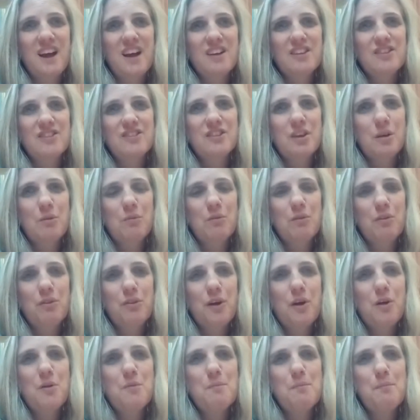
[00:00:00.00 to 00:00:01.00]
So
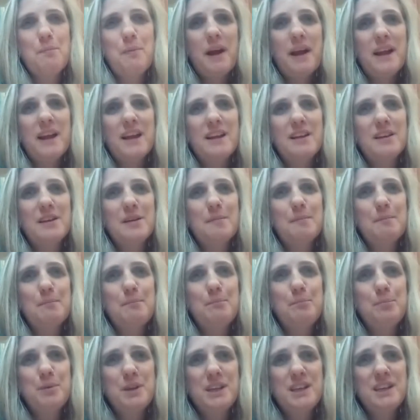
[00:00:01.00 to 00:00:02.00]
although Balaam
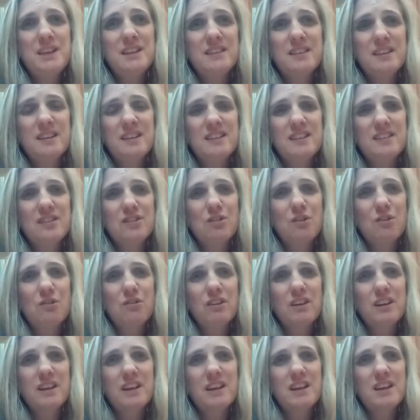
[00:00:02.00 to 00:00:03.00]
beat his
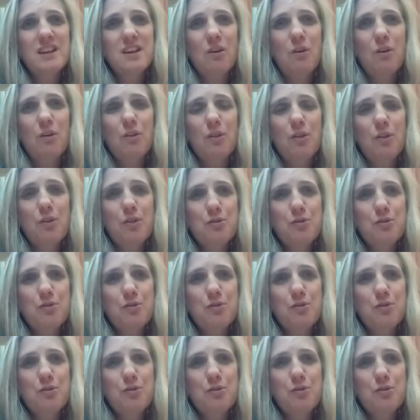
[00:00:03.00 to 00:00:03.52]
donkey on